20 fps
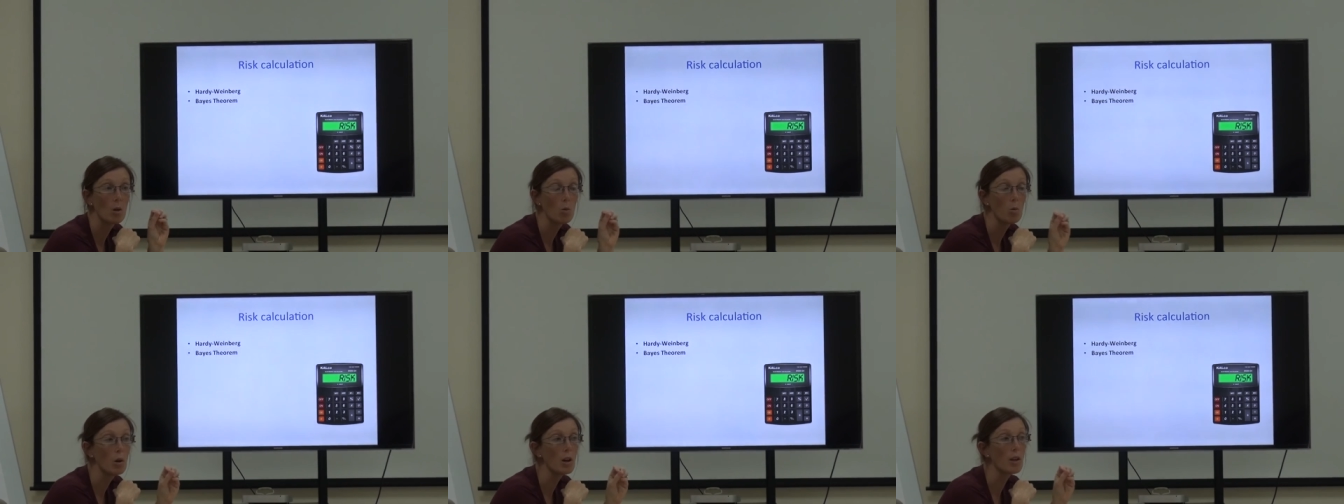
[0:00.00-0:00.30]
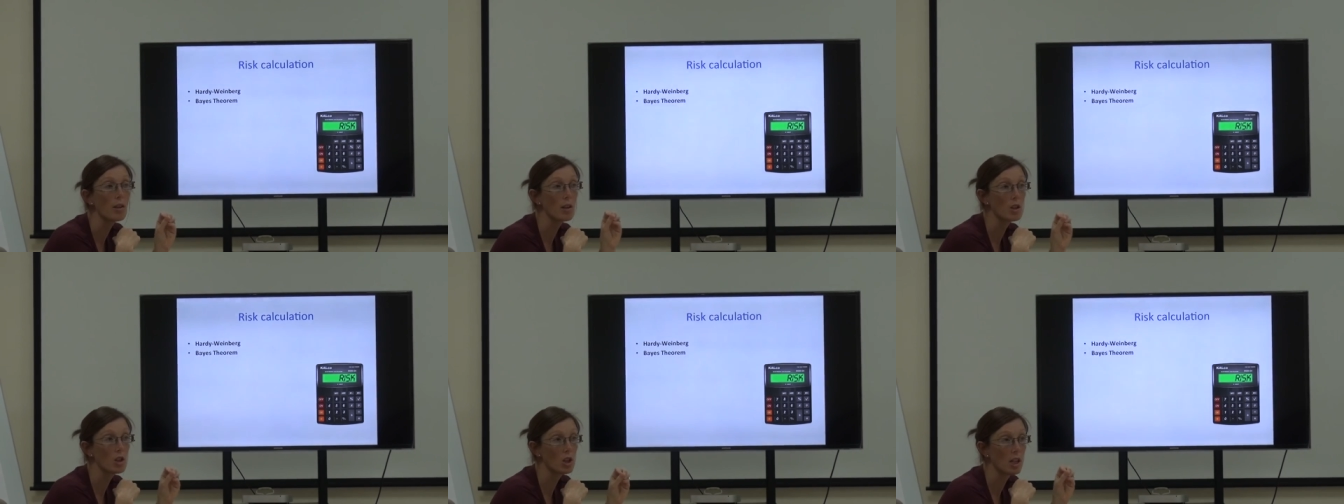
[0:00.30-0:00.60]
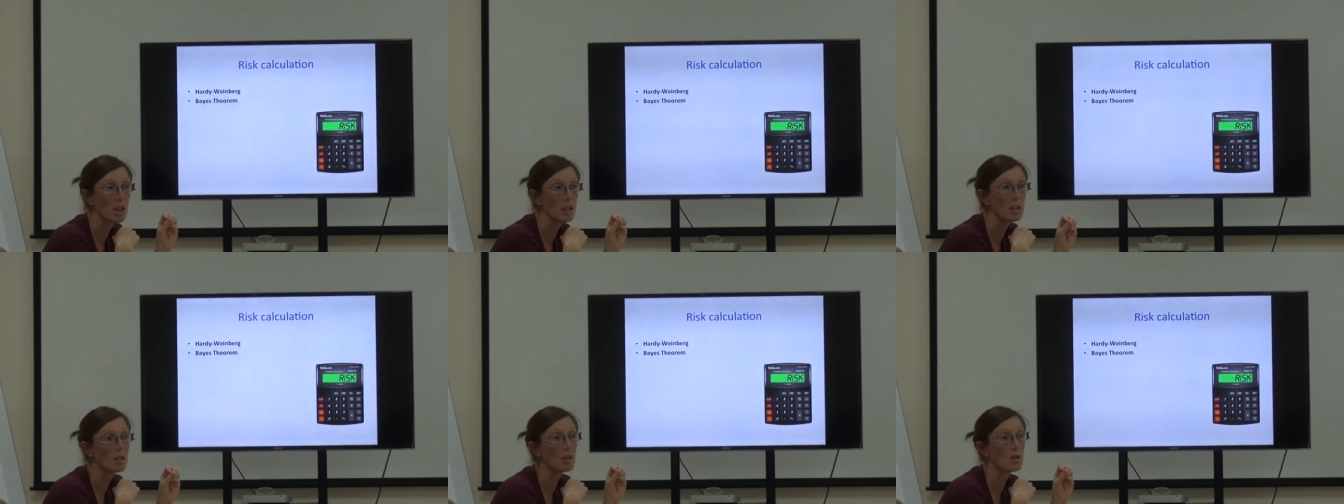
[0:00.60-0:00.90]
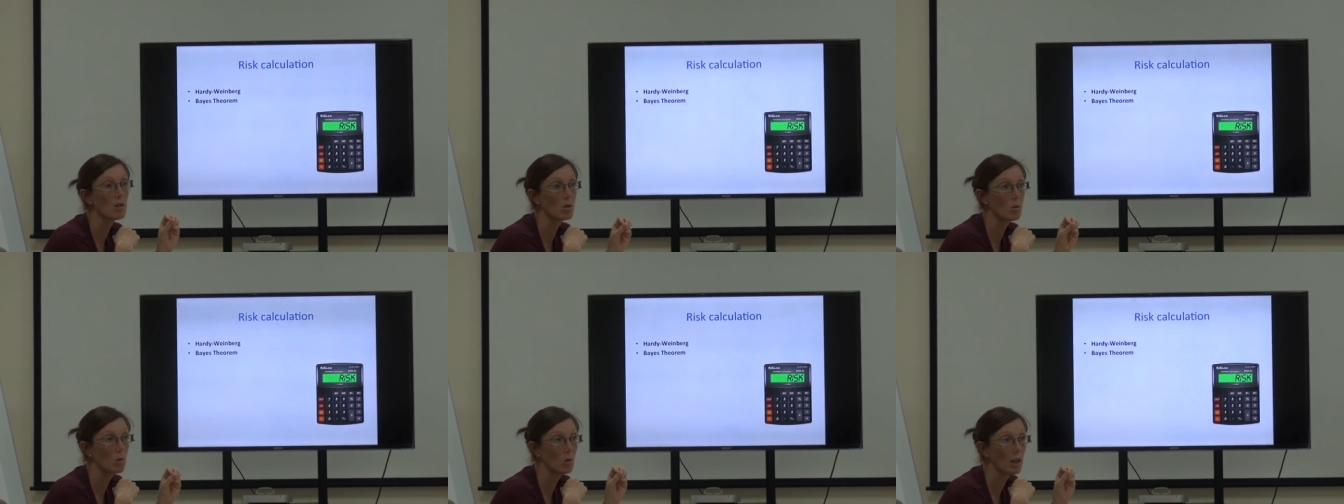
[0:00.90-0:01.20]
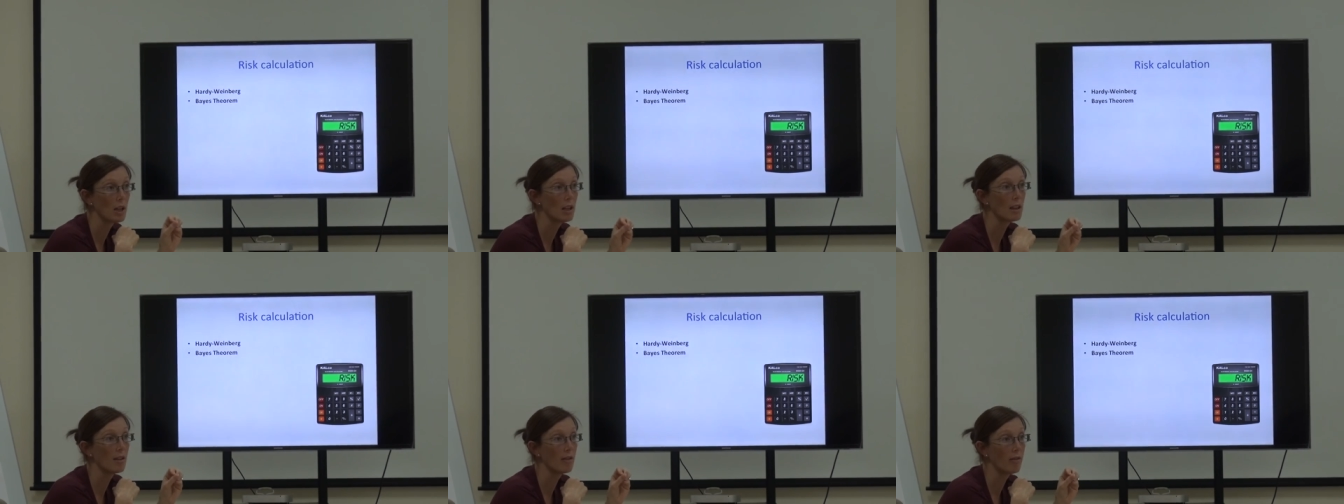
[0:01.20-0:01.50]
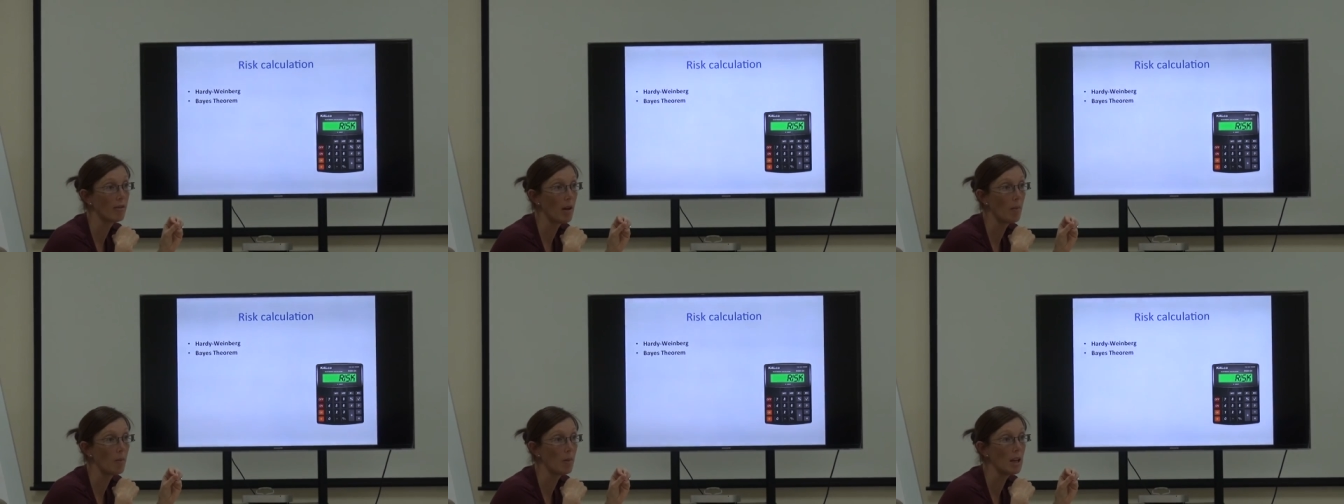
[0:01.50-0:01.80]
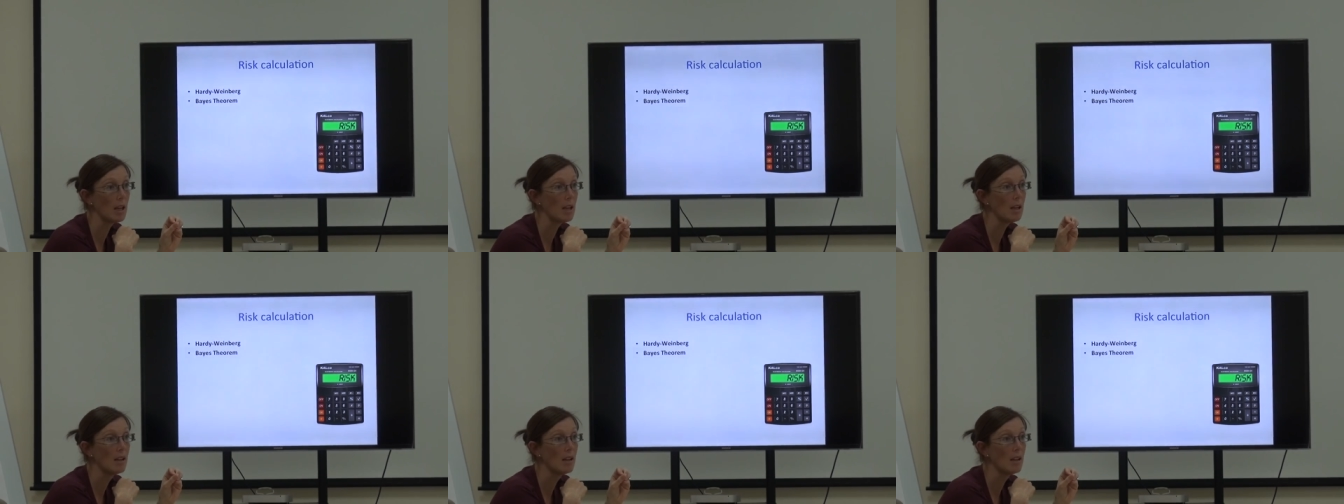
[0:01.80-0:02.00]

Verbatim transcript: with a genetic disorder in the family.